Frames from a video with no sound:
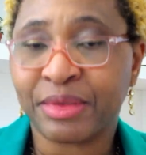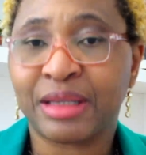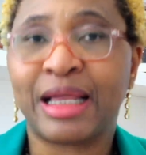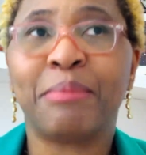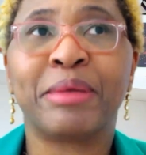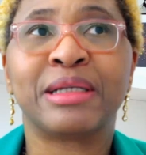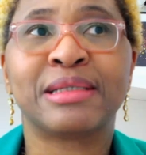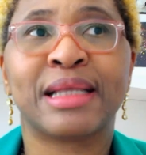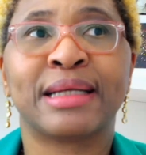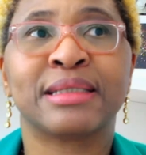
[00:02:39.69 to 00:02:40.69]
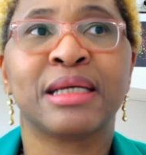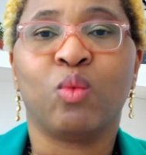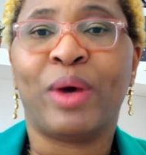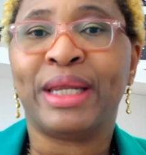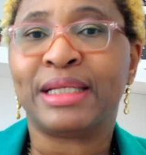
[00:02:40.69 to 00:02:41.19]
That means that
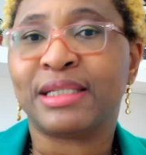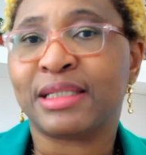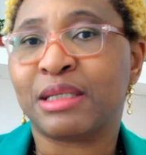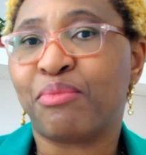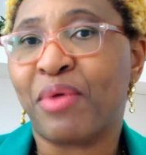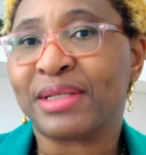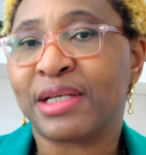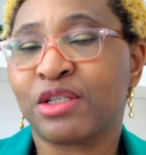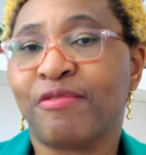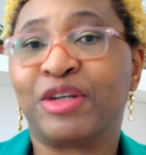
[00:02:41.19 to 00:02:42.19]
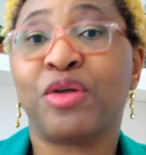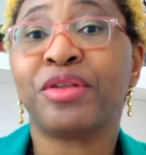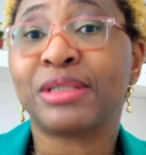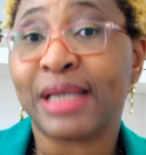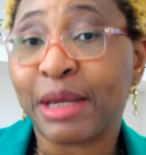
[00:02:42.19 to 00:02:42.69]
when it is in the presence of another
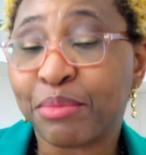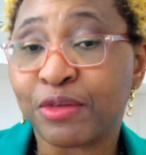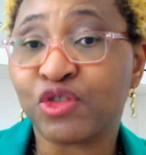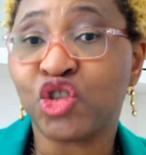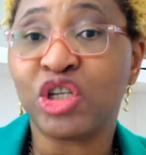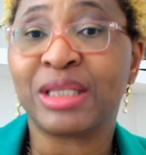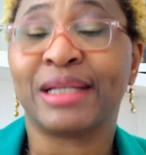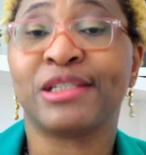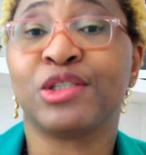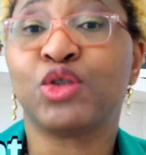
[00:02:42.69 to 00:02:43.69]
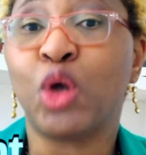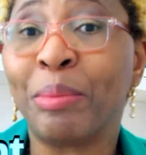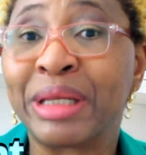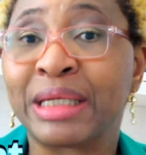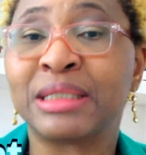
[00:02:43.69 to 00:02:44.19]
type of gene that is
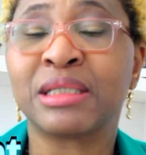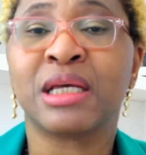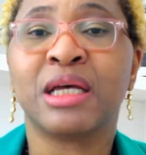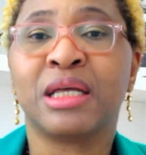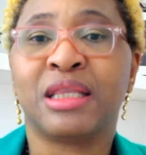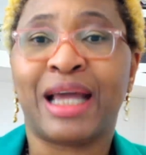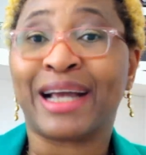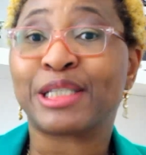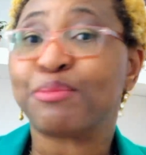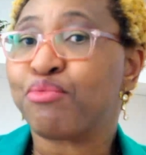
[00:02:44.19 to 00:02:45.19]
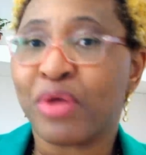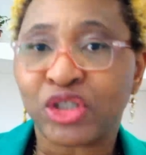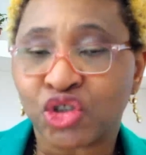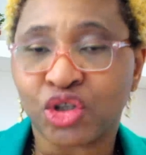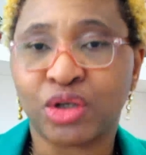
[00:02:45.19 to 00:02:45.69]
dominant, the
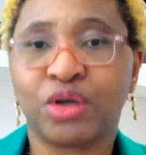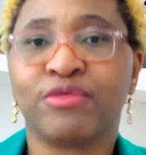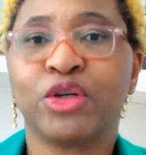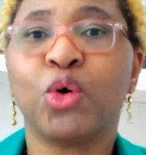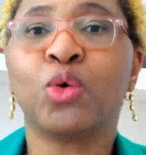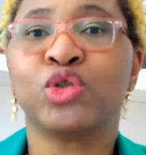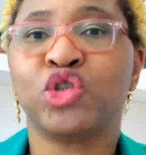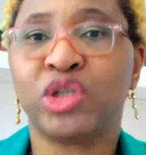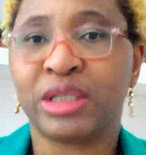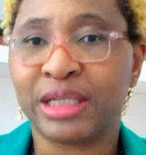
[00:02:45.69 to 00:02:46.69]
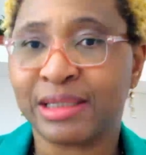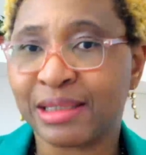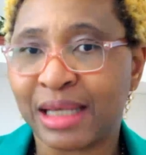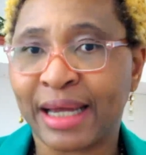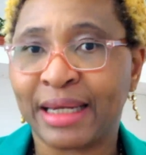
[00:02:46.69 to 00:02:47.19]
expression of the O gene is
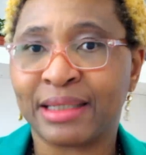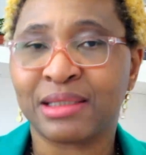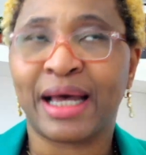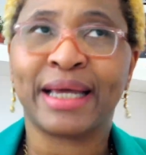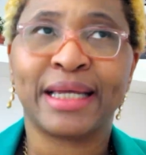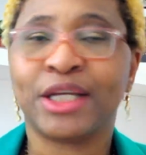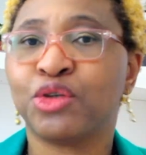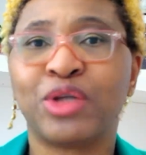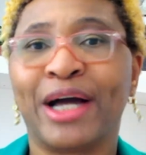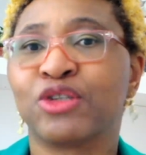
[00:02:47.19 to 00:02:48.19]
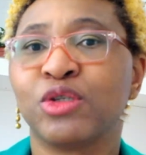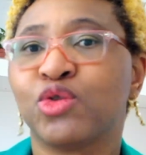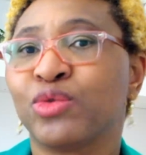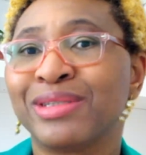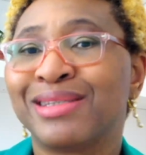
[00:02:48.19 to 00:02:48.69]
silent, i.e. you actually
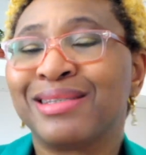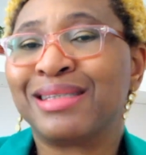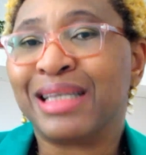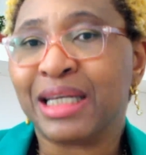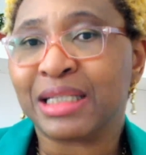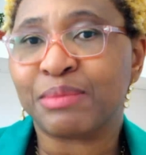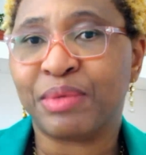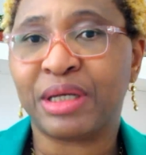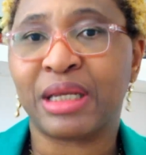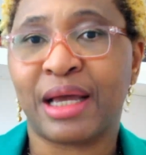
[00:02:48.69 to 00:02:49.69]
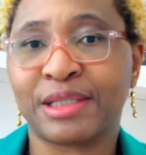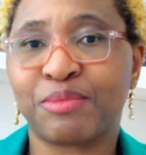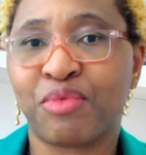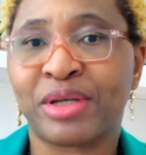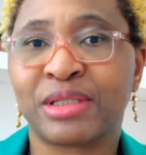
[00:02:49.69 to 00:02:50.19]
don't see it being
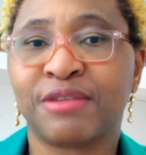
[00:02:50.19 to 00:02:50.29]
expressed.